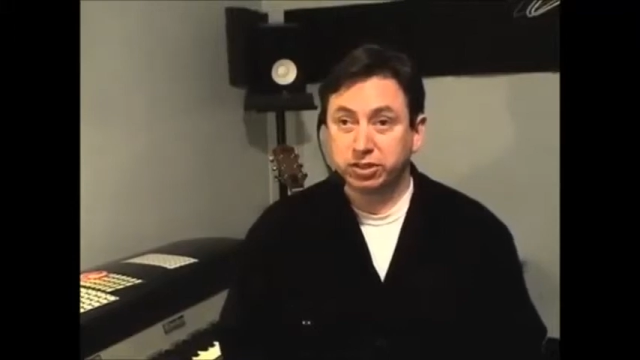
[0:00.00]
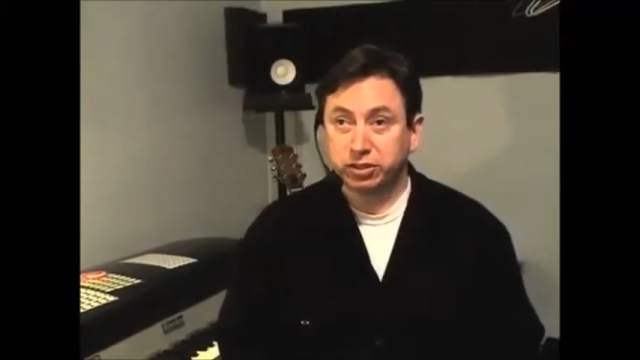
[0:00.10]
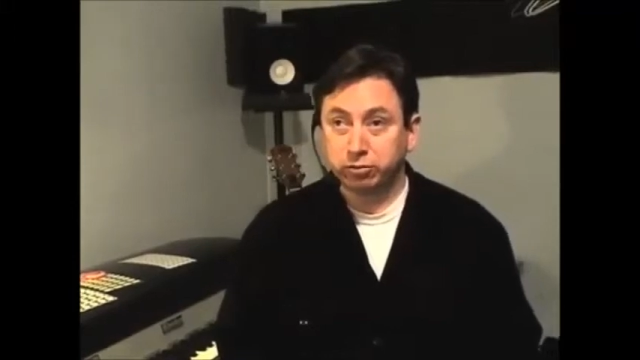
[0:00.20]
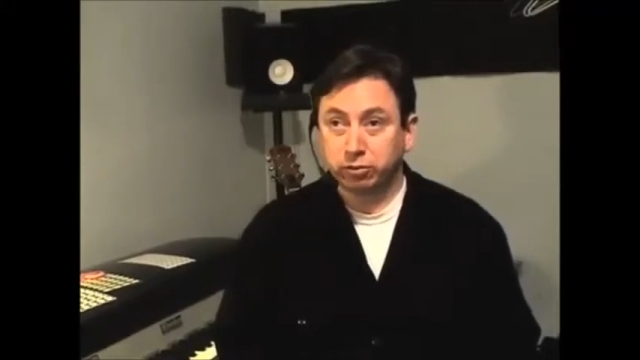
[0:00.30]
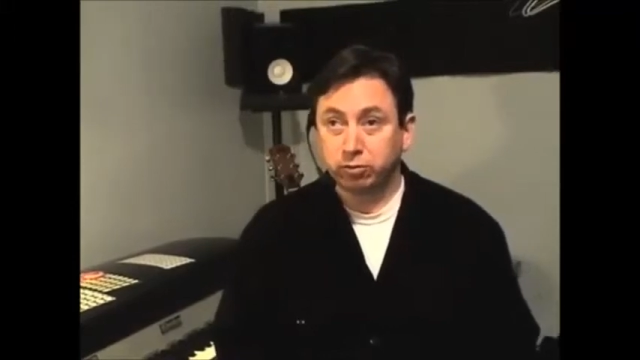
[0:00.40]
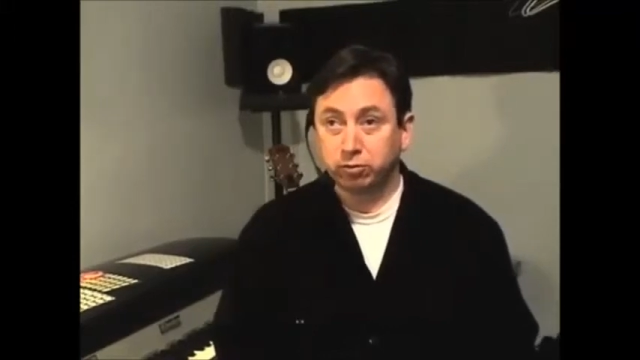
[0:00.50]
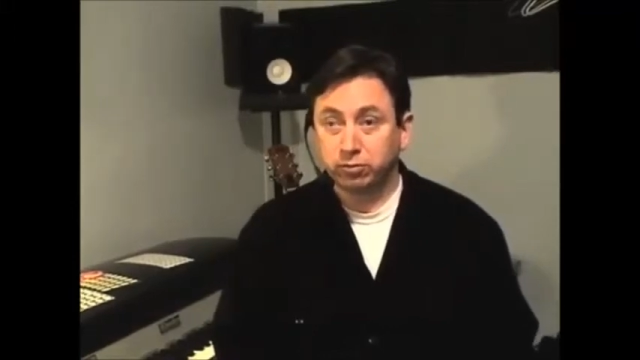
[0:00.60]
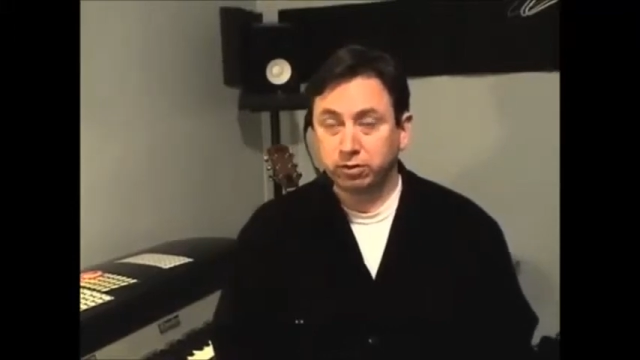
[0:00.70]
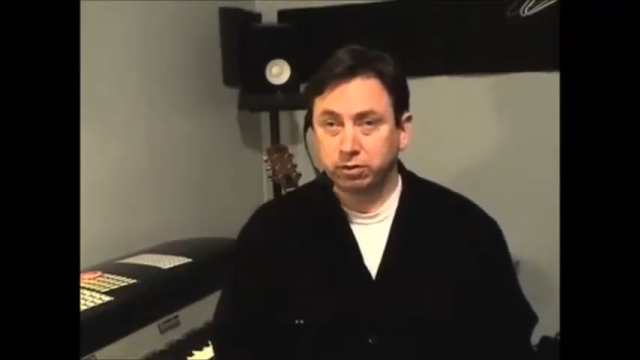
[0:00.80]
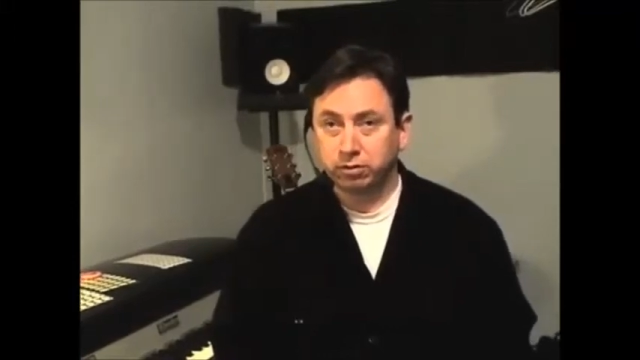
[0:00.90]
in your
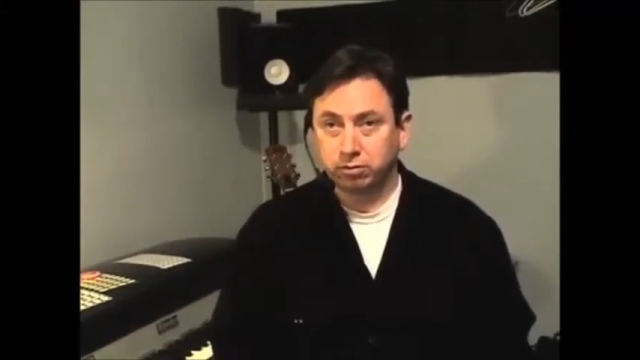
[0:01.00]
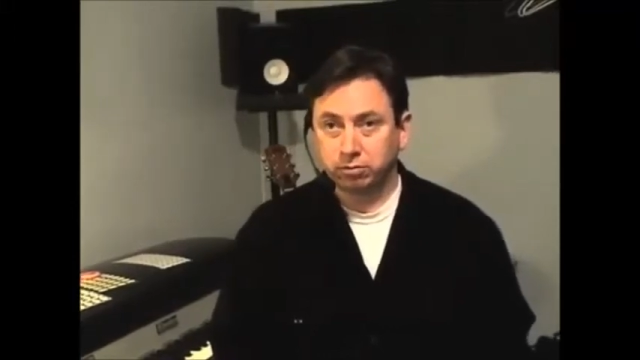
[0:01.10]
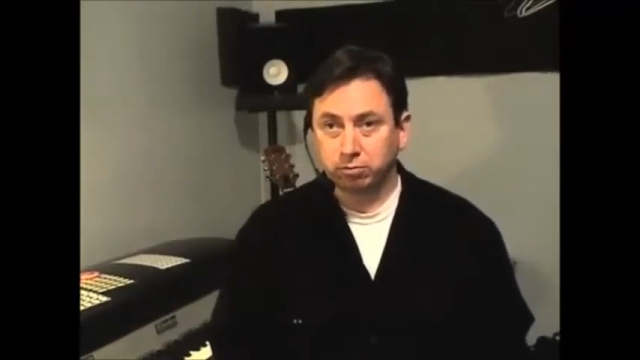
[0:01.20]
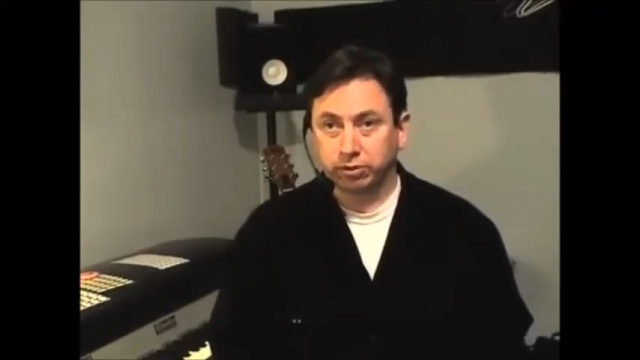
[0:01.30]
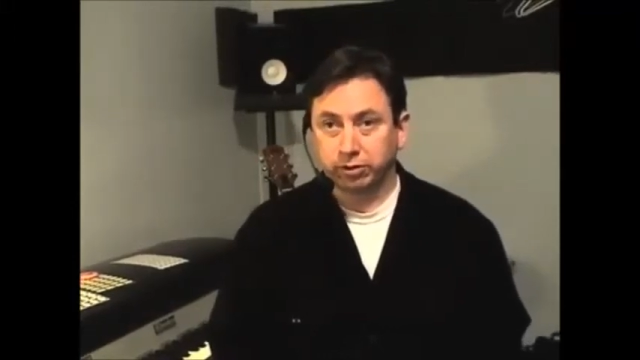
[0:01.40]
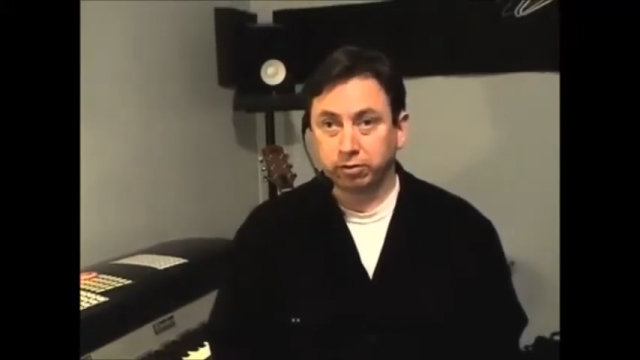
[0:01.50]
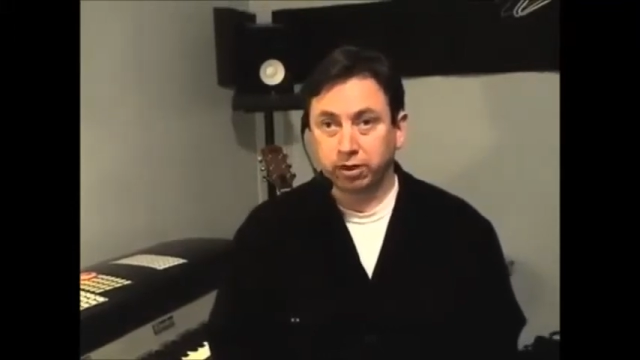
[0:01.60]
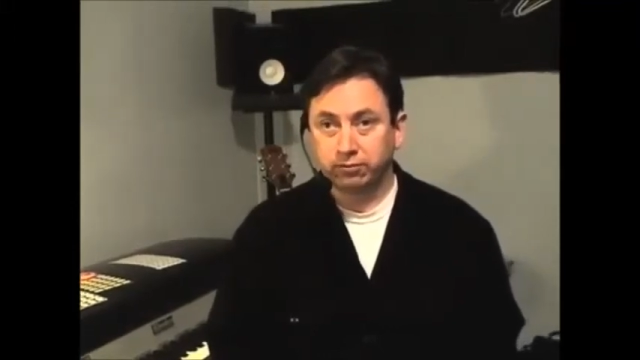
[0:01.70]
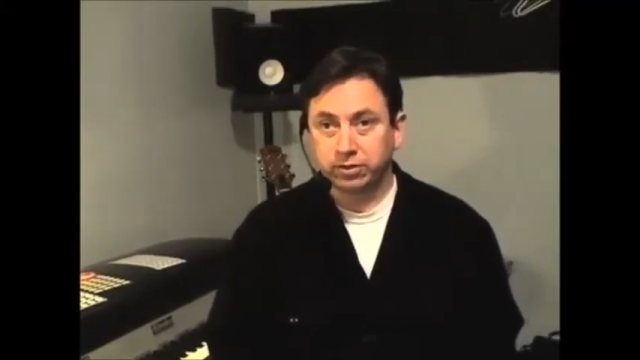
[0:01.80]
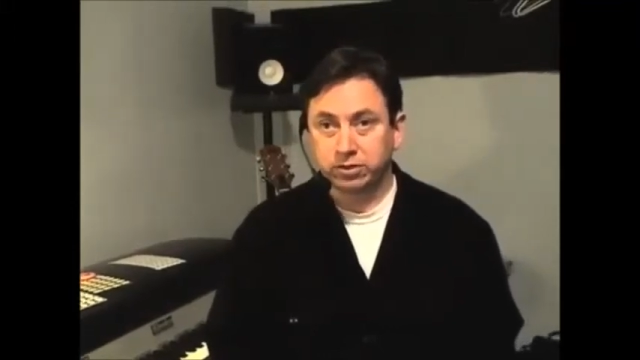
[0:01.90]
home or your
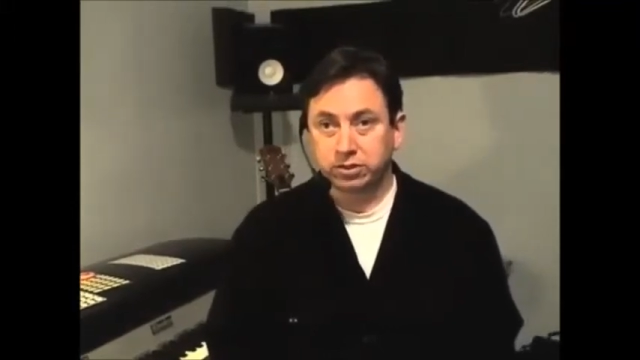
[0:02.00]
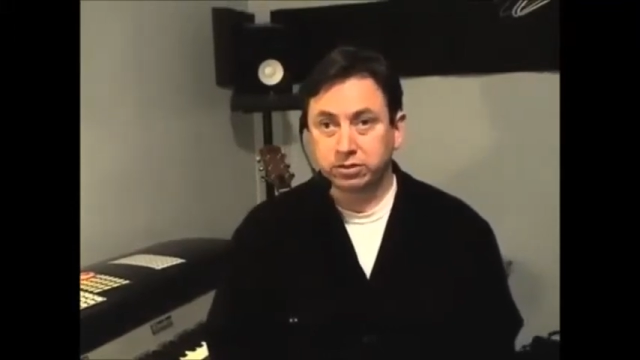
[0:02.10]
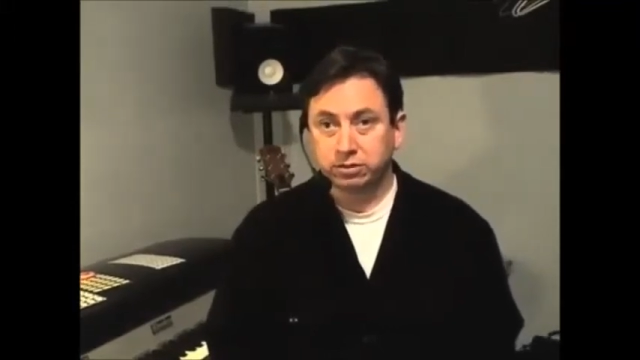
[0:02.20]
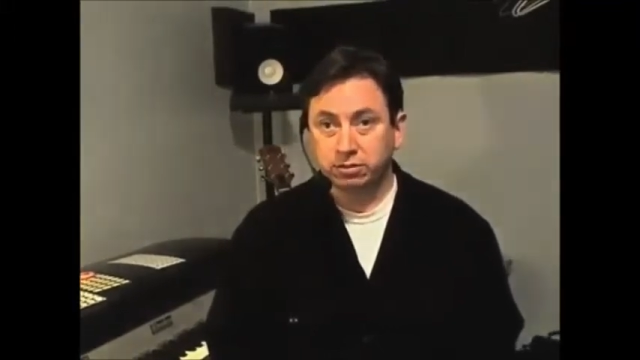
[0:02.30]
office.